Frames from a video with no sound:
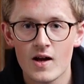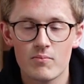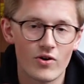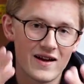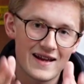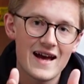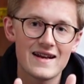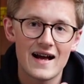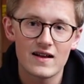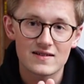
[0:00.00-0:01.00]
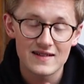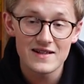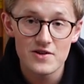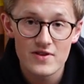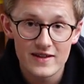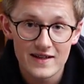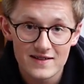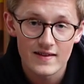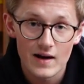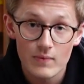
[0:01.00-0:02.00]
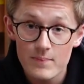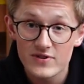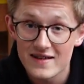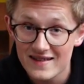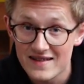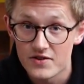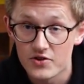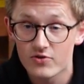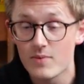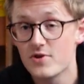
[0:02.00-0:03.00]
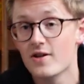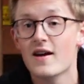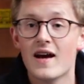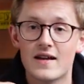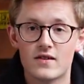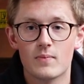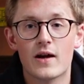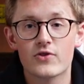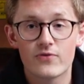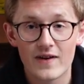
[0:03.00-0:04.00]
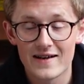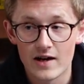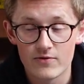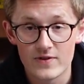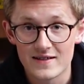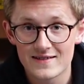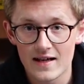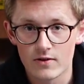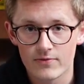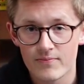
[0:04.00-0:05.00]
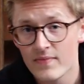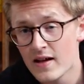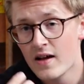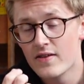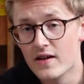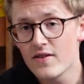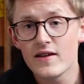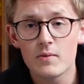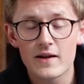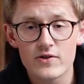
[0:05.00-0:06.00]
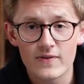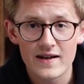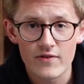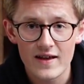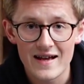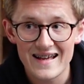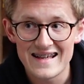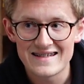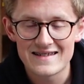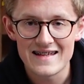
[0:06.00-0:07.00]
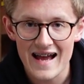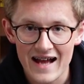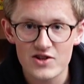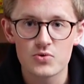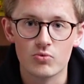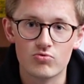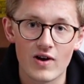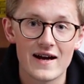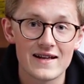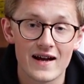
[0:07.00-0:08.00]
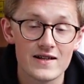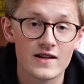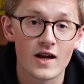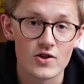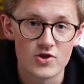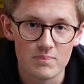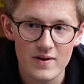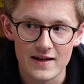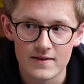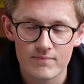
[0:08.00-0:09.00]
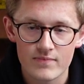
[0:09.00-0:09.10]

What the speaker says: But again, I'll send you the link to that website in the description, and so you'll be able to find out for yourself. The other thing you'll be able to find out there is the actual ride height your car should be.